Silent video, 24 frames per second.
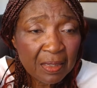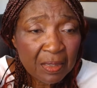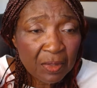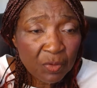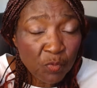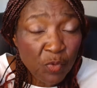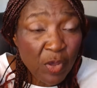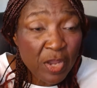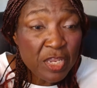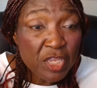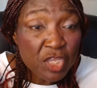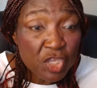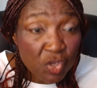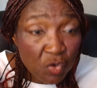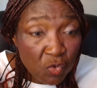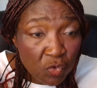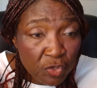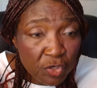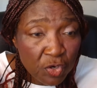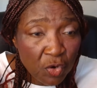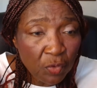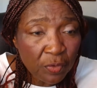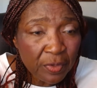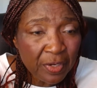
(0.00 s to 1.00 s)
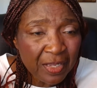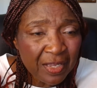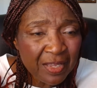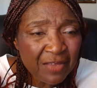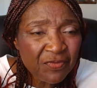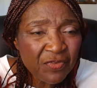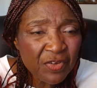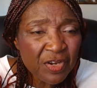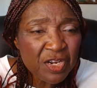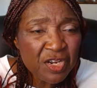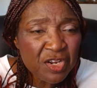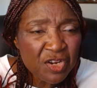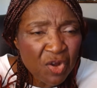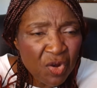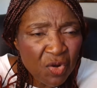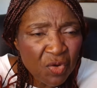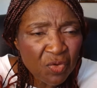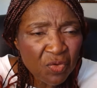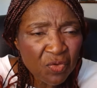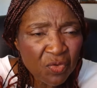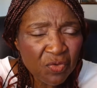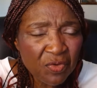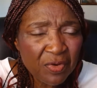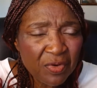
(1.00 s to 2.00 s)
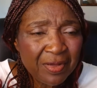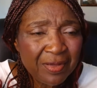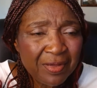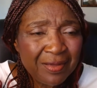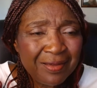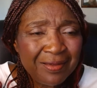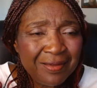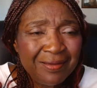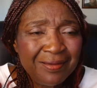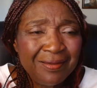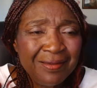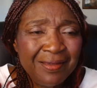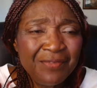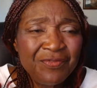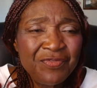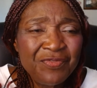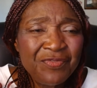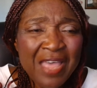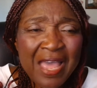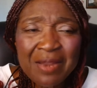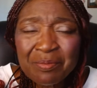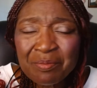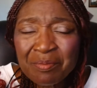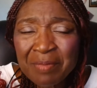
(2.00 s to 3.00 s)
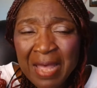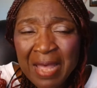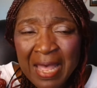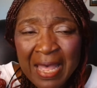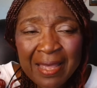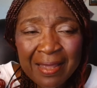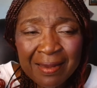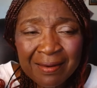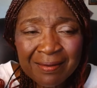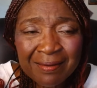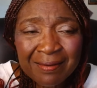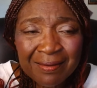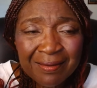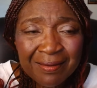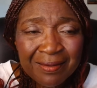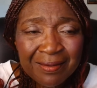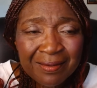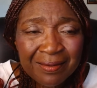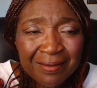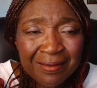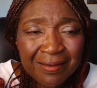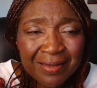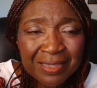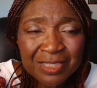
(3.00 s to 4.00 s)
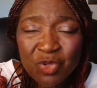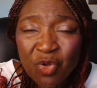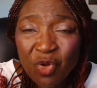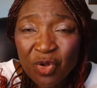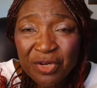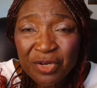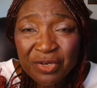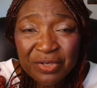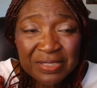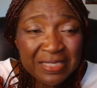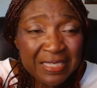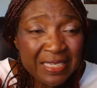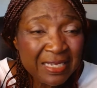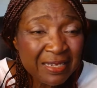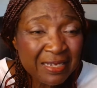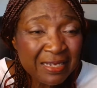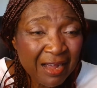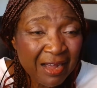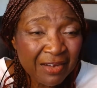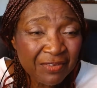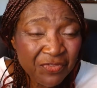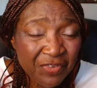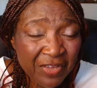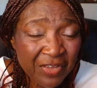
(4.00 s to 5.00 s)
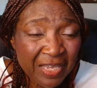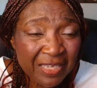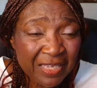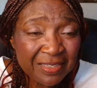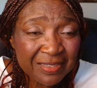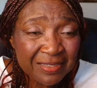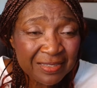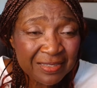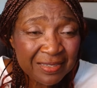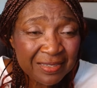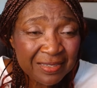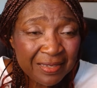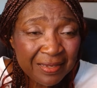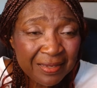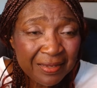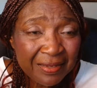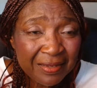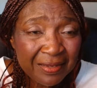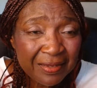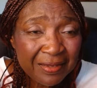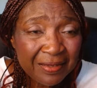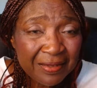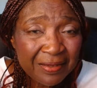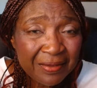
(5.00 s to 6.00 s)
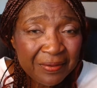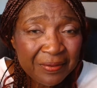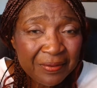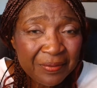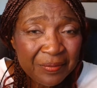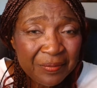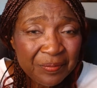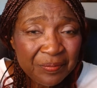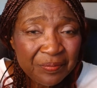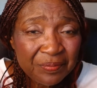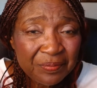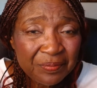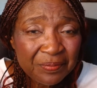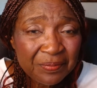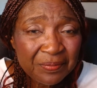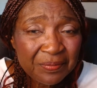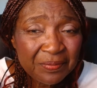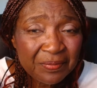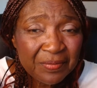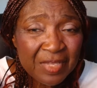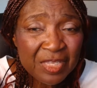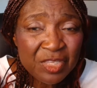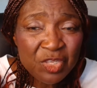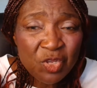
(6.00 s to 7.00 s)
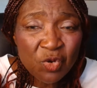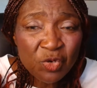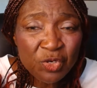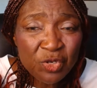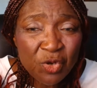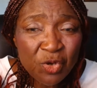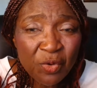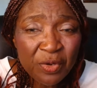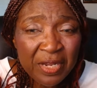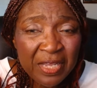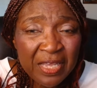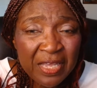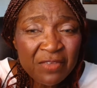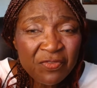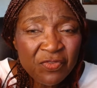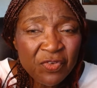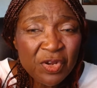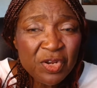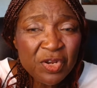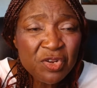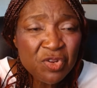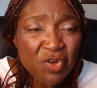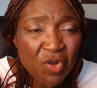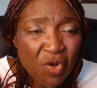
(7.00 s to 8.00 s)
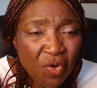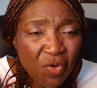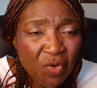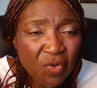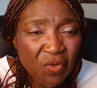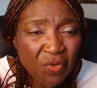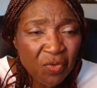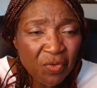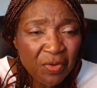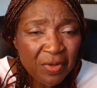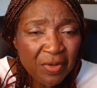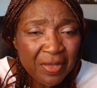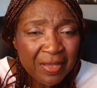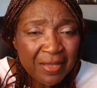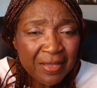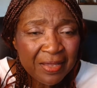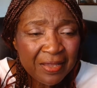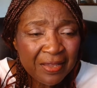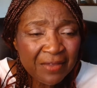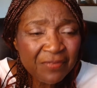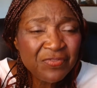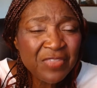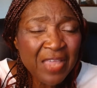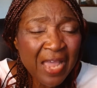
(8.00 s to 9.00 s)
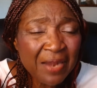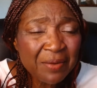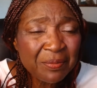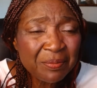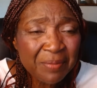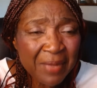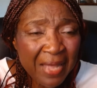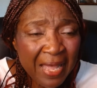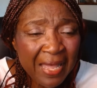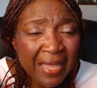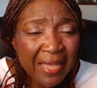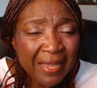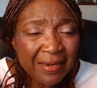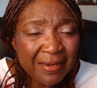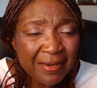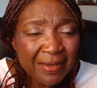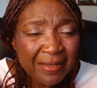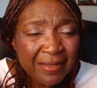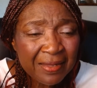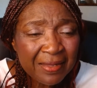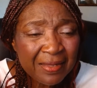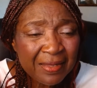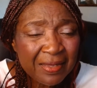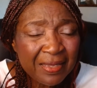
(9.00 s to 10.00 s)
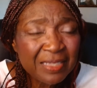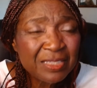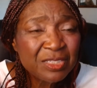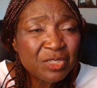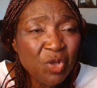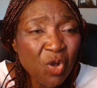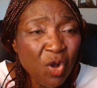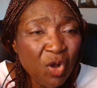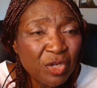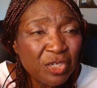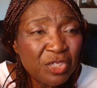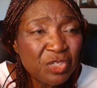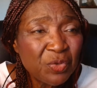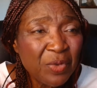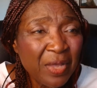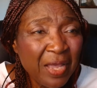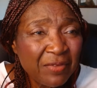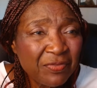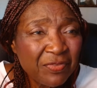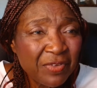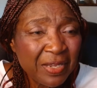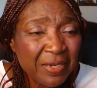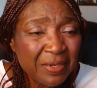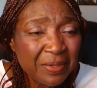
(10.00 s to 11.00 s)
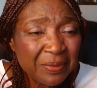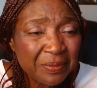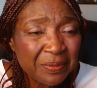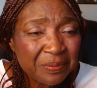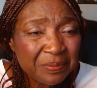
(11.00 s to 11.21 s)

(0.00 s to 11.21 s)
when you don't even know if that man is going to see God's face. You don't even know if that man is gone to heaven.